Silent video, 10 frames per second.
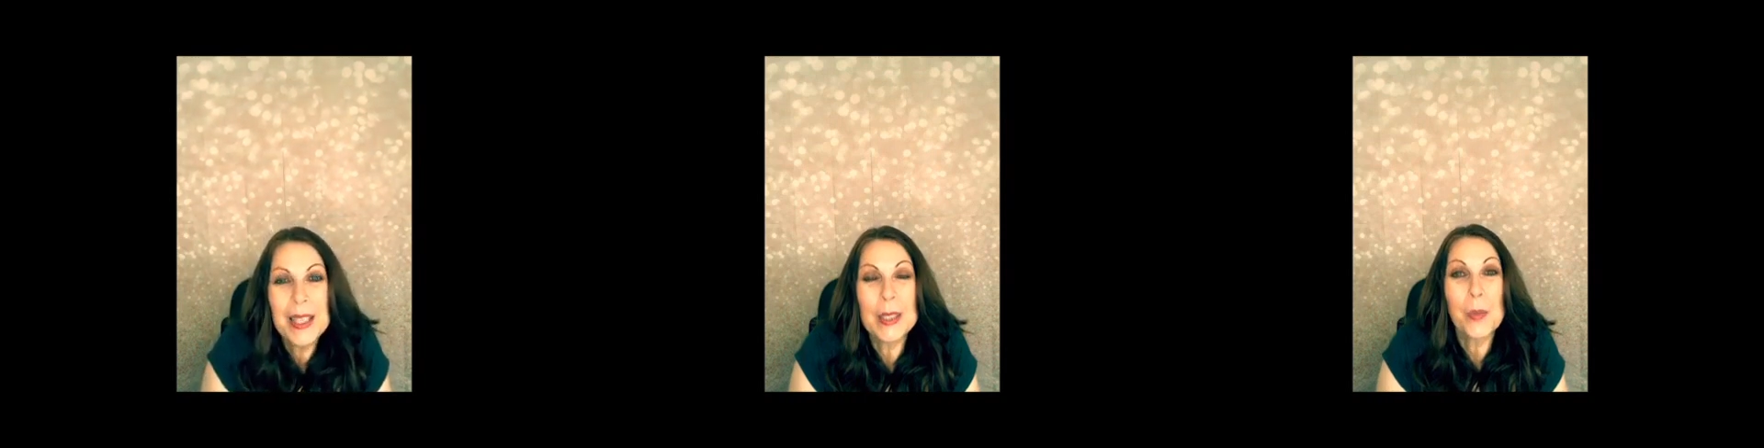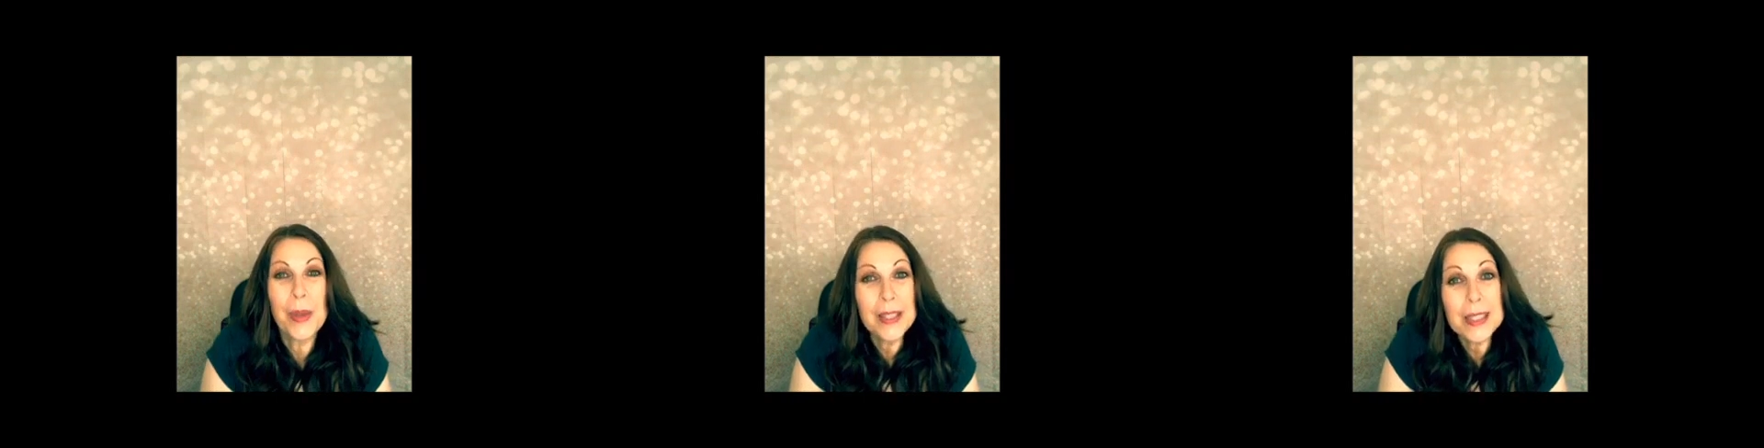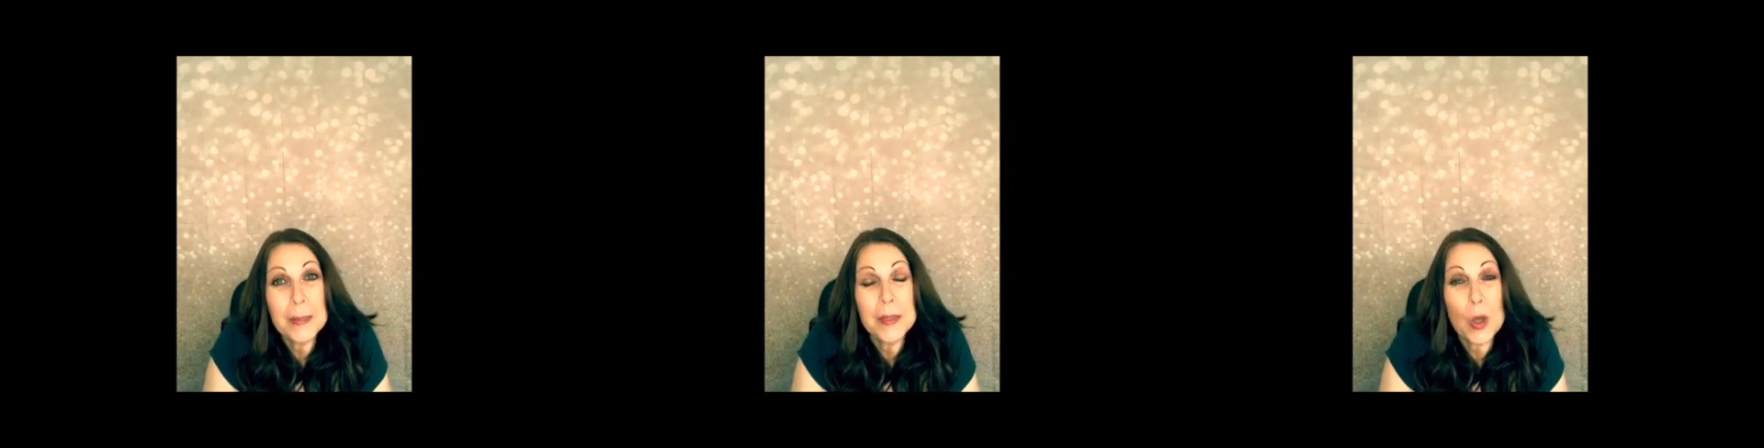So when
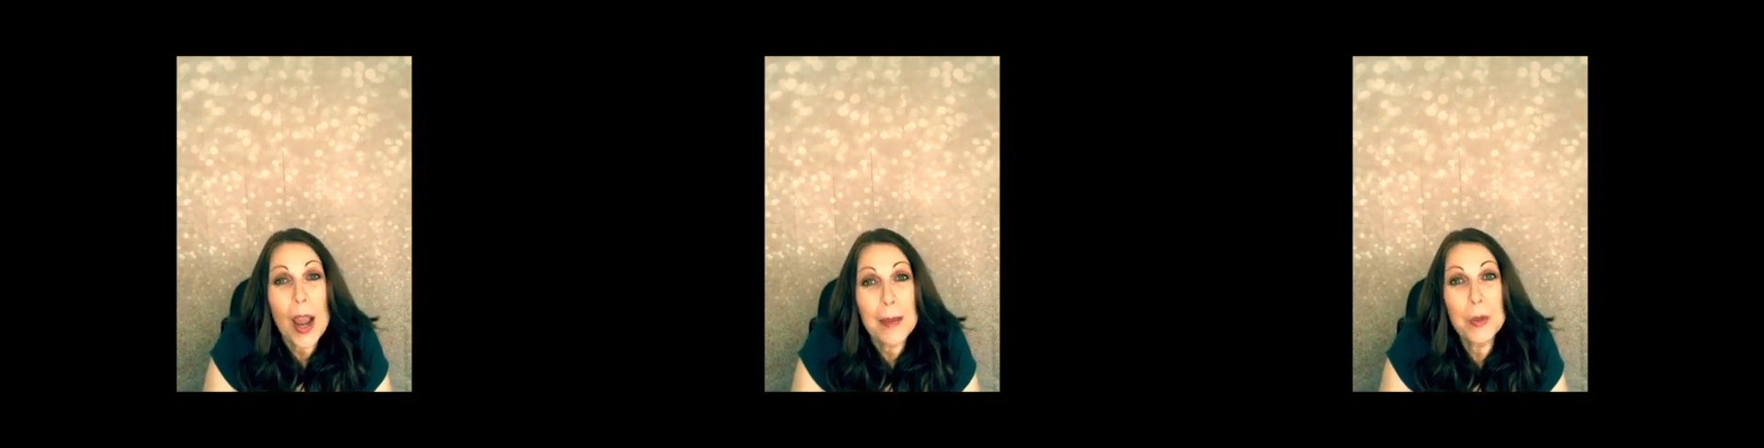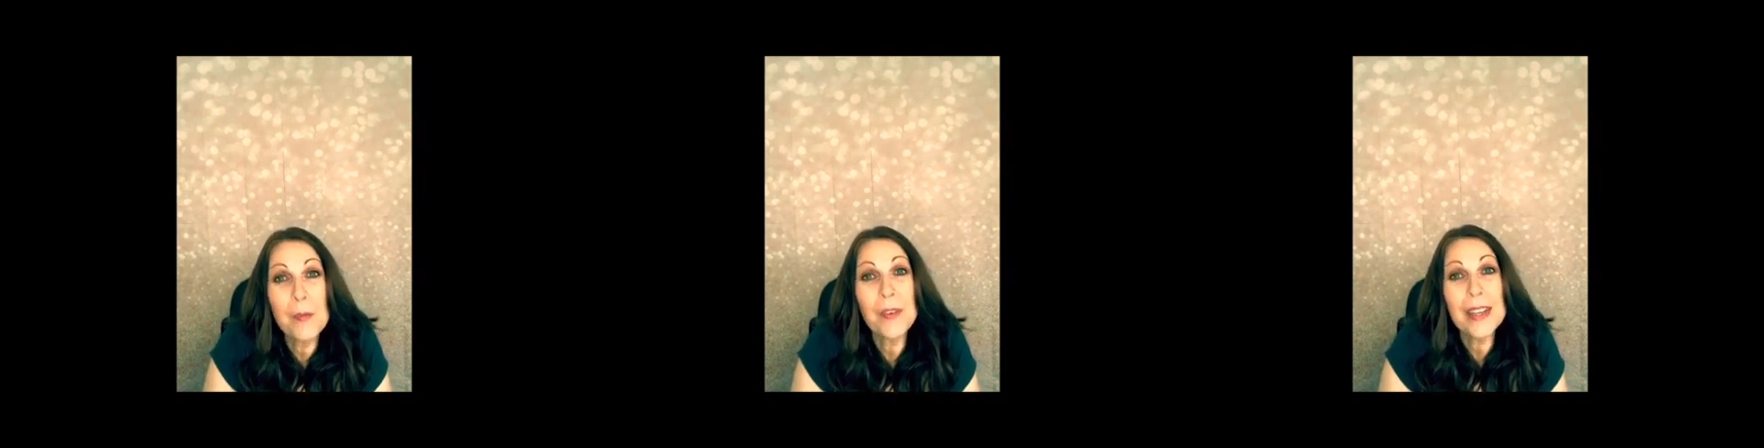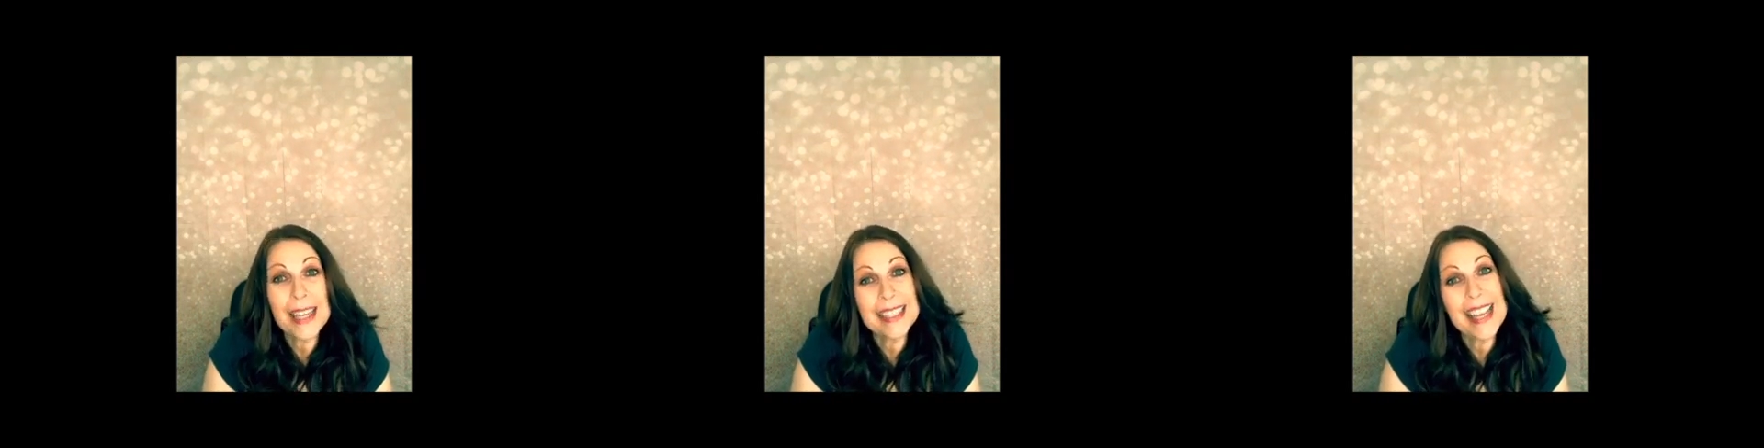you subscribe, don't
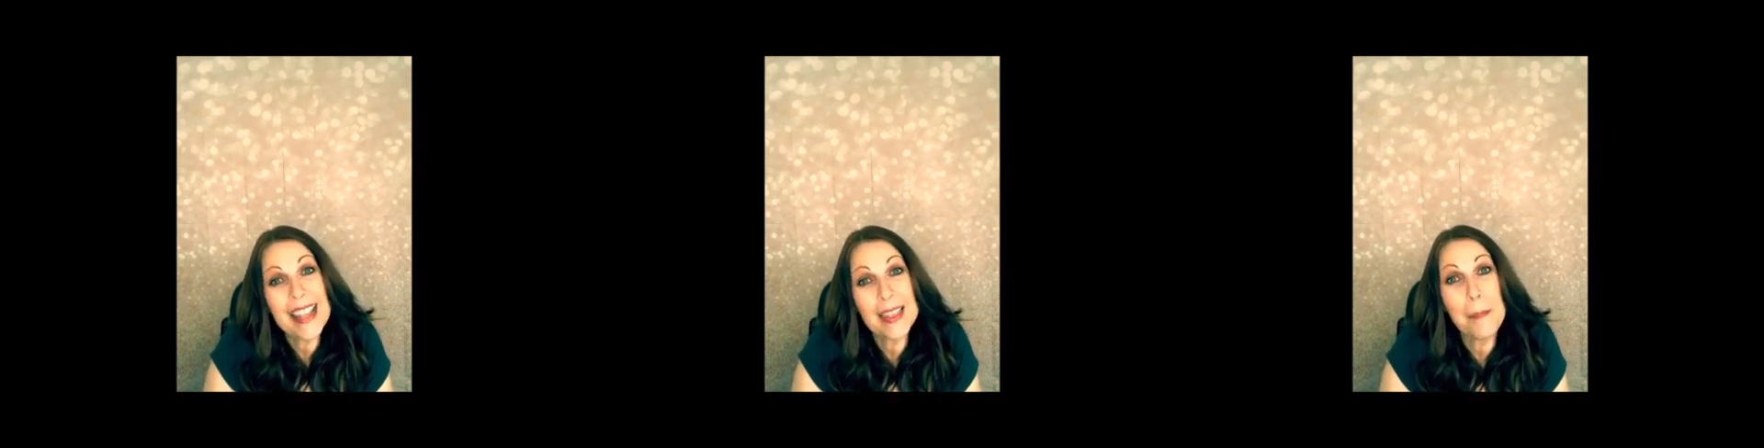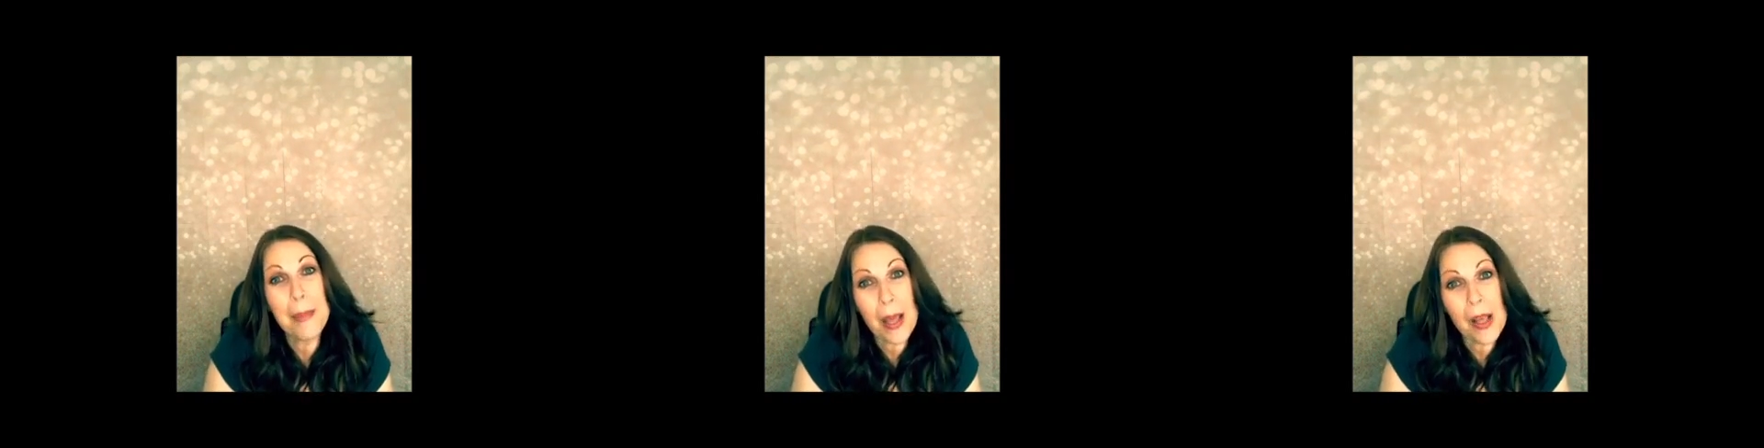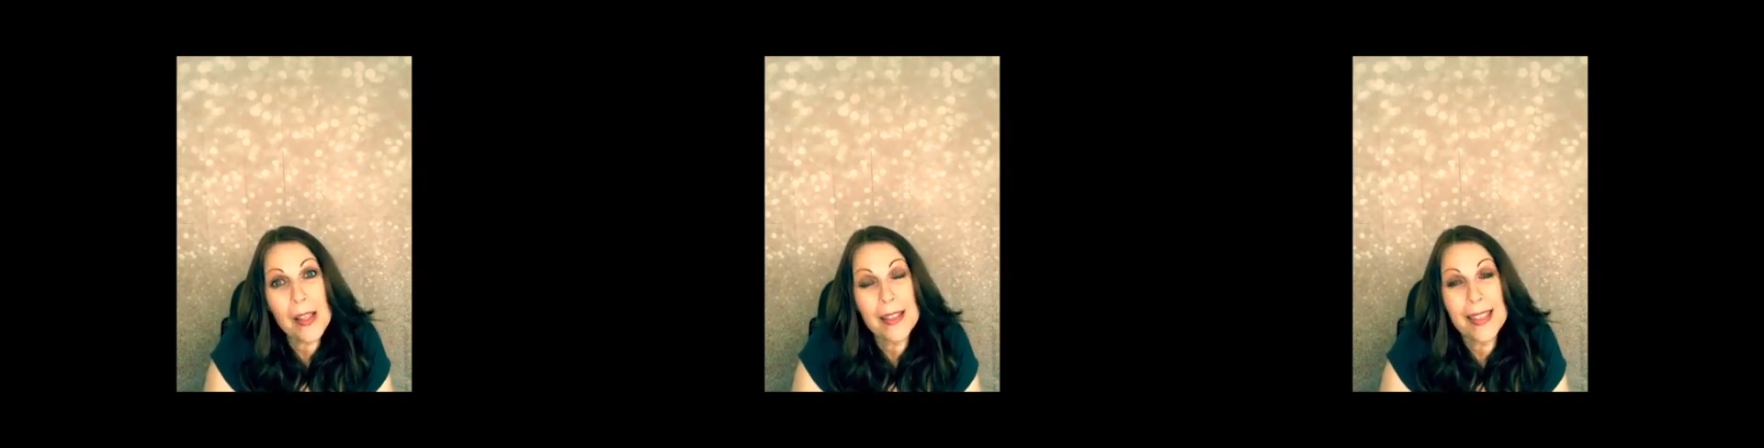forget to hit the bell,